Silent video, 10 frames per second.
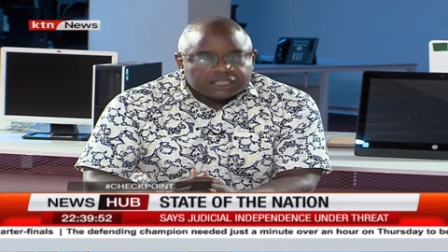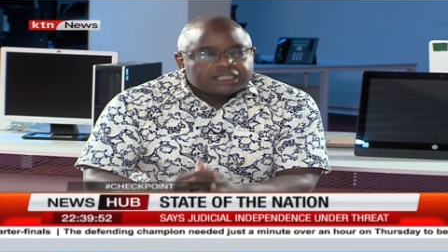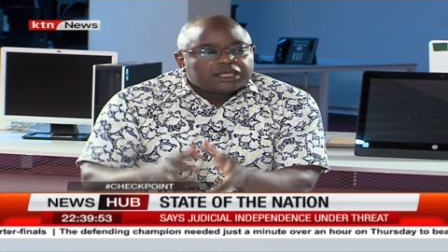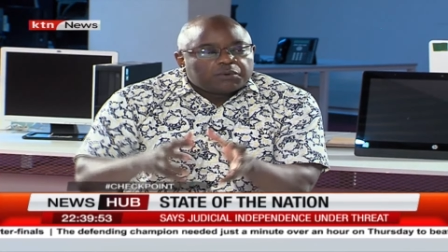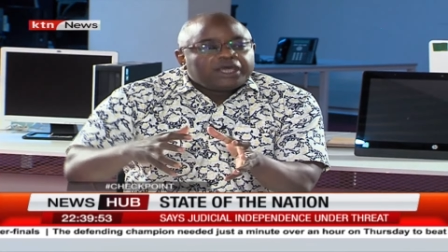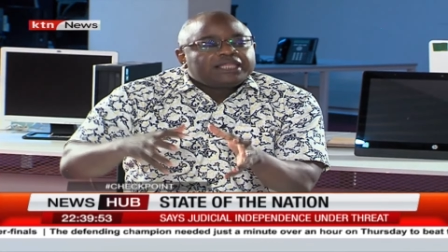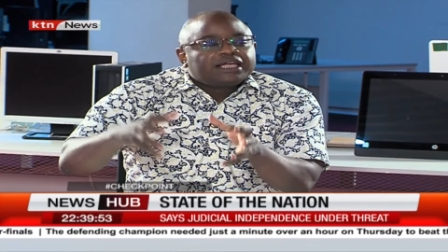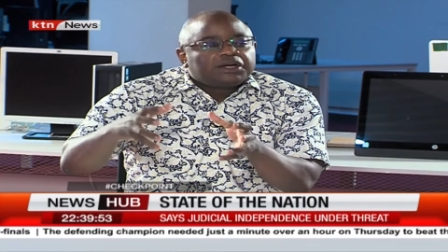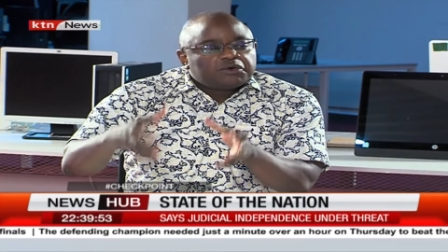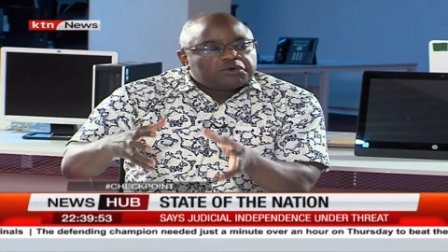the way
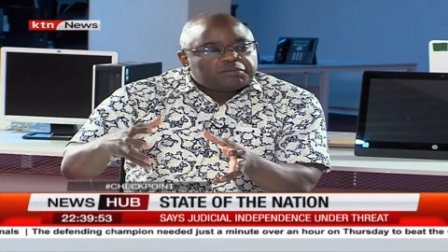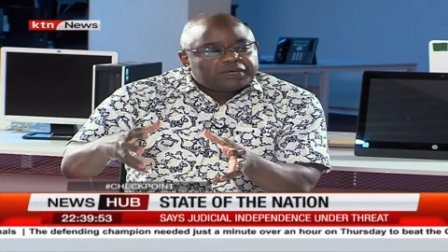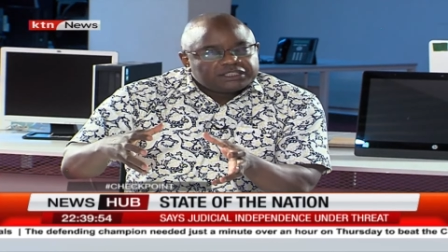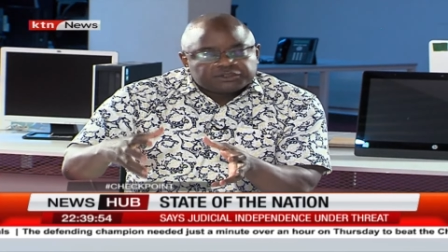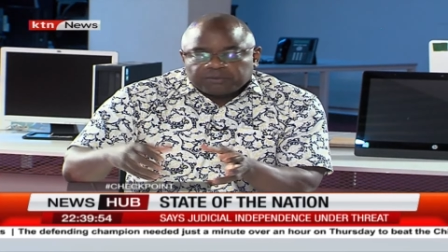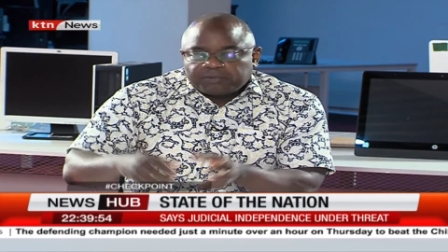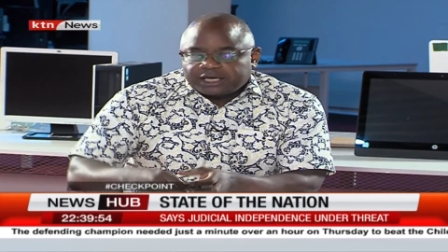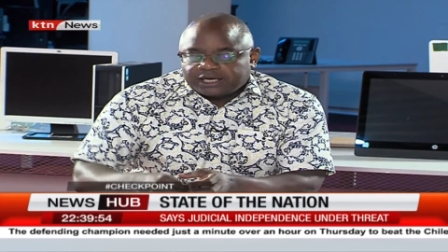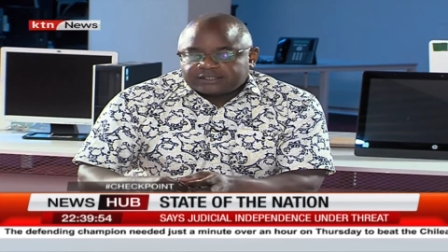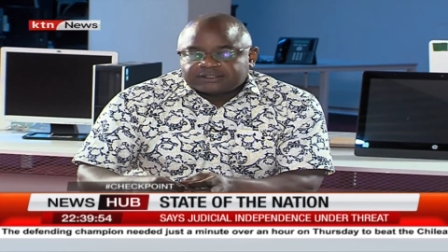the local political
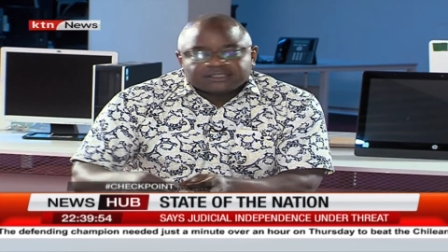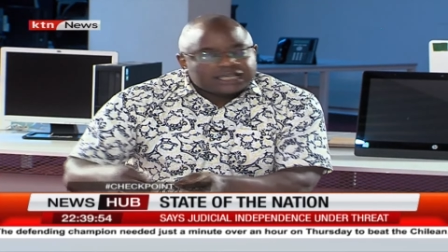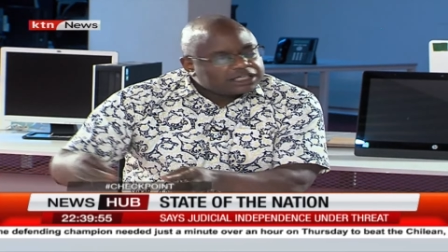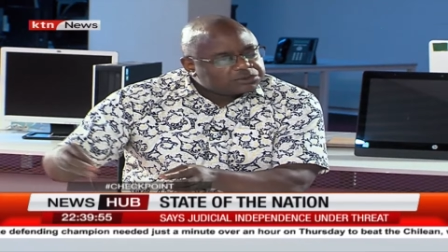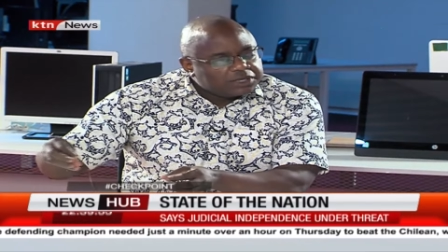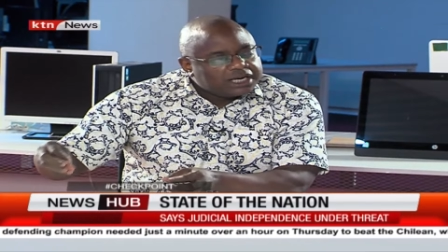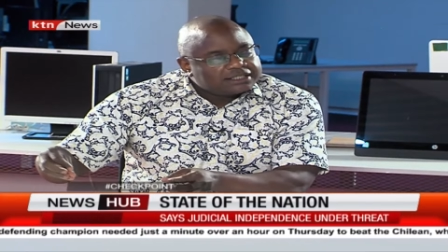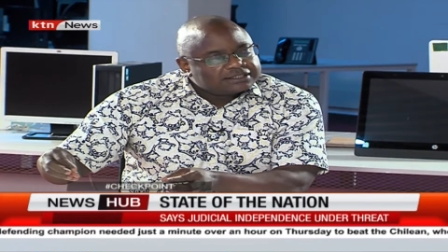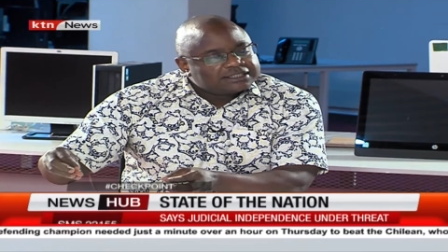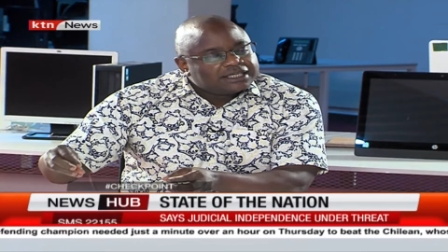players, as well
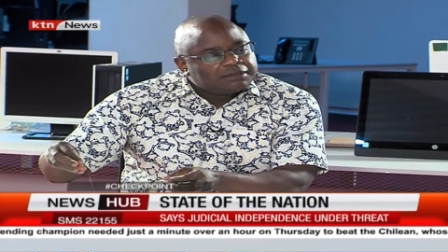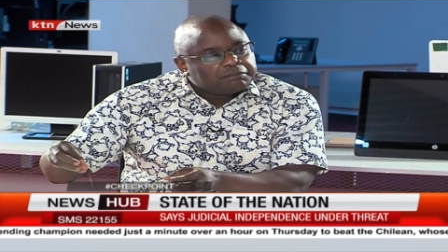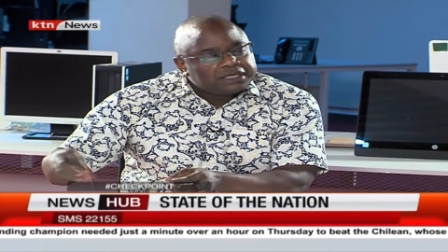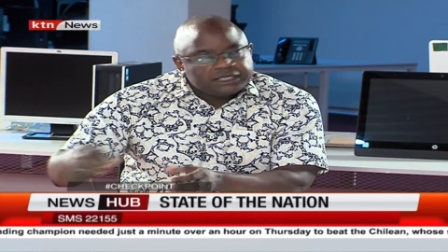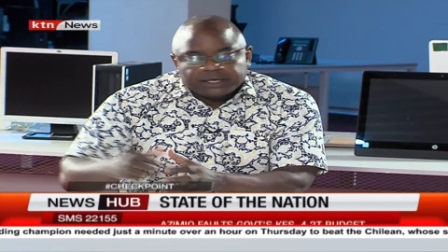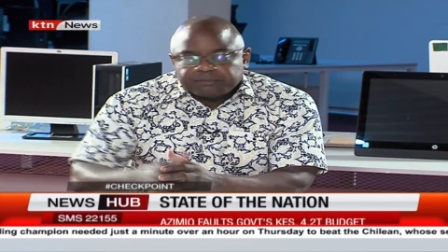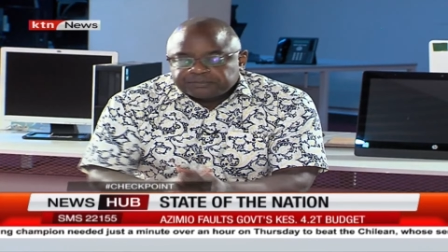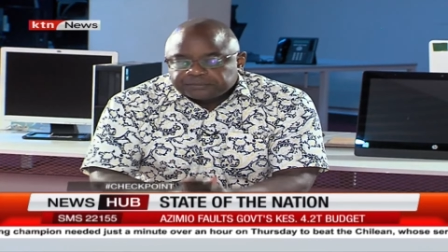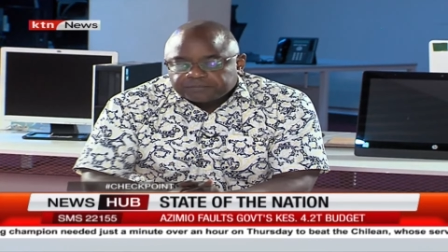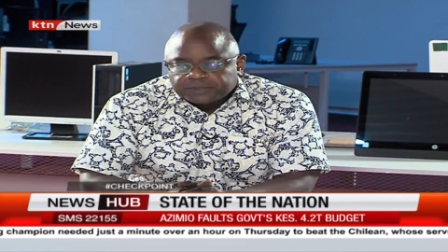as the media,
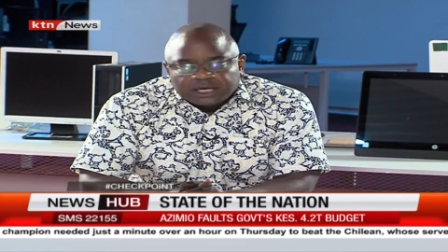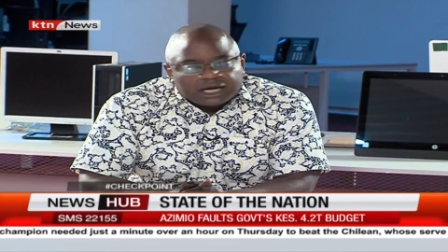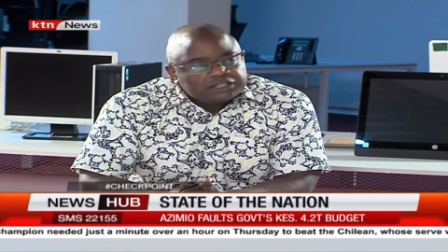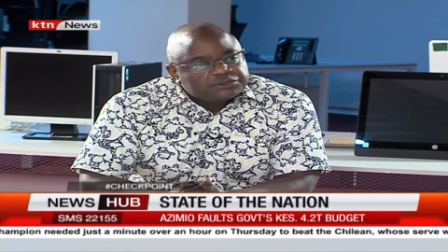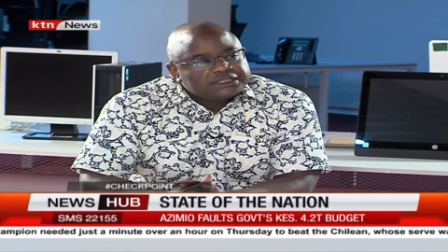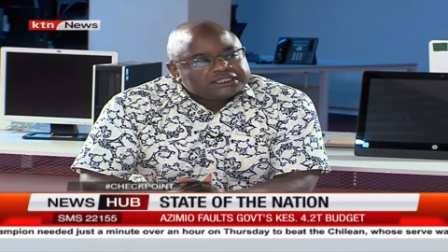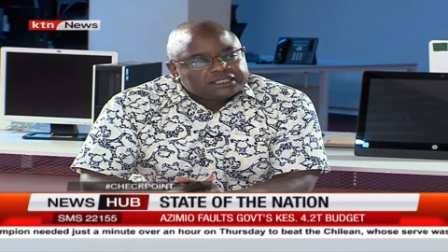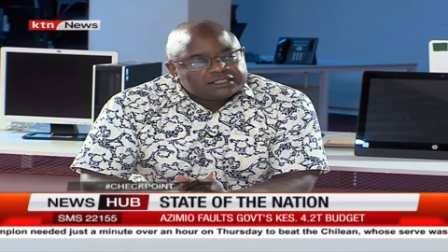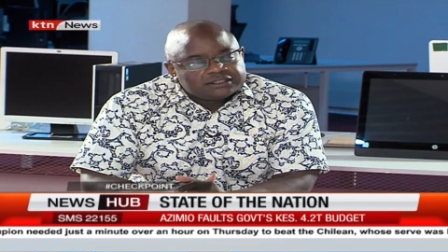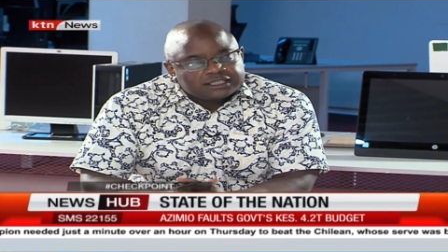uh, treating
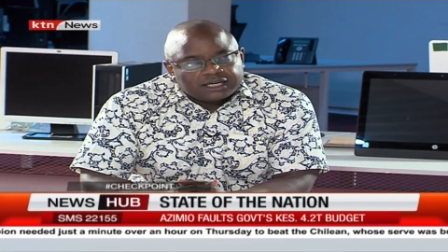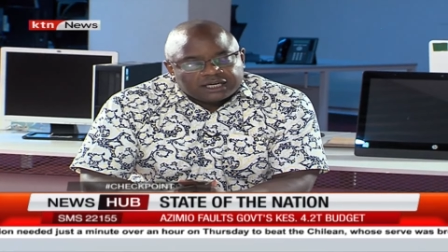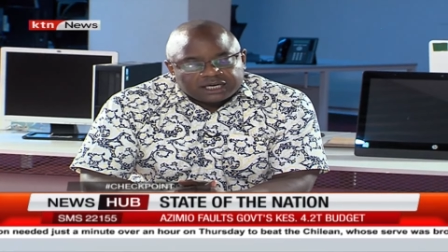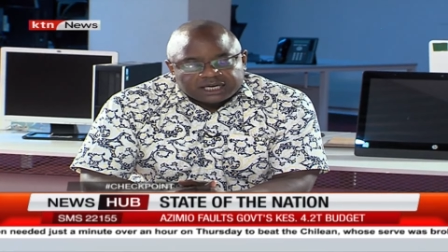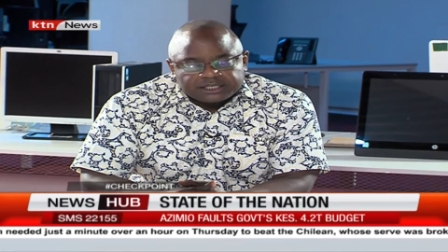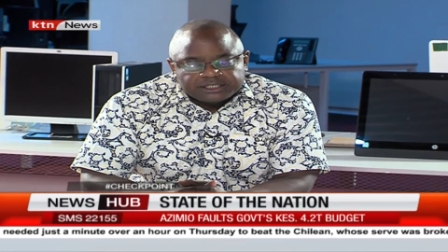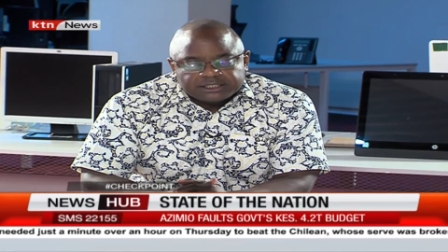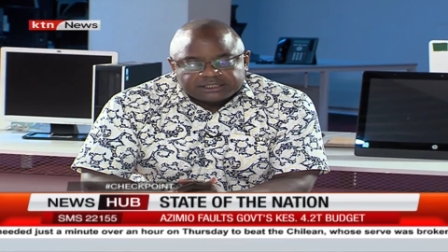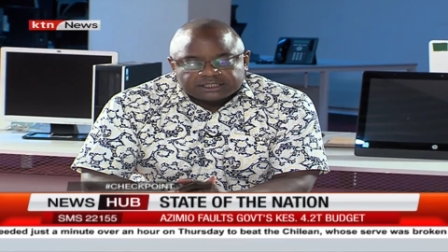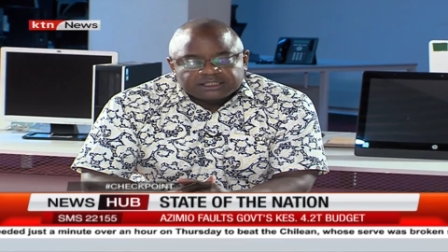his uh,
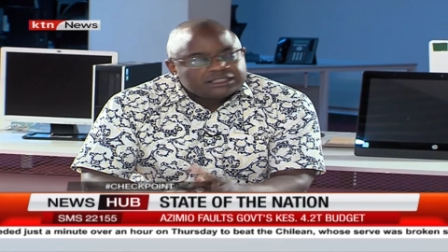candidature.